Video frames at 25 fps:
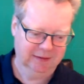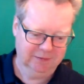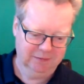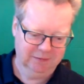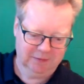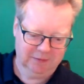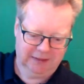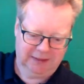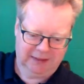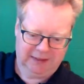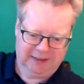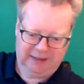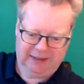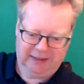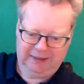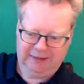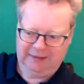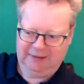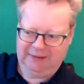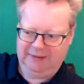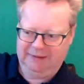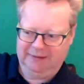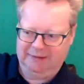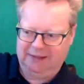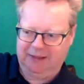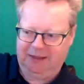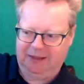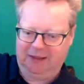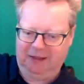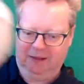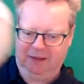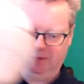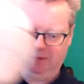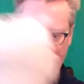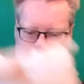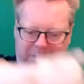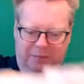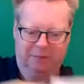Ooh, Anchor
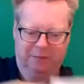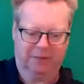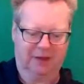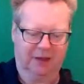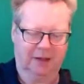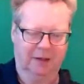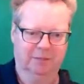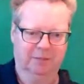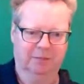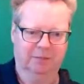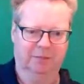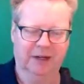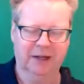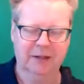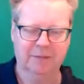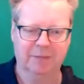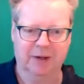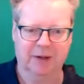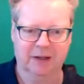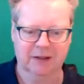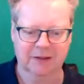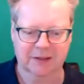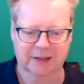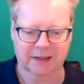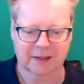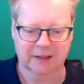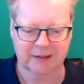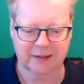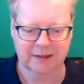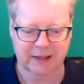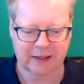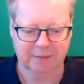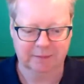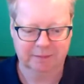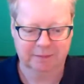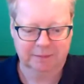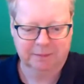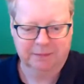Zenka bread basket
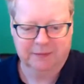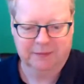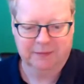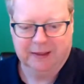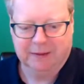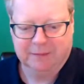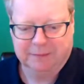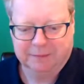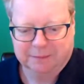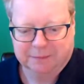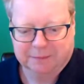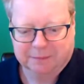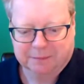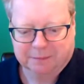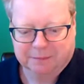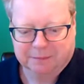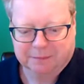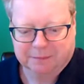set. Now,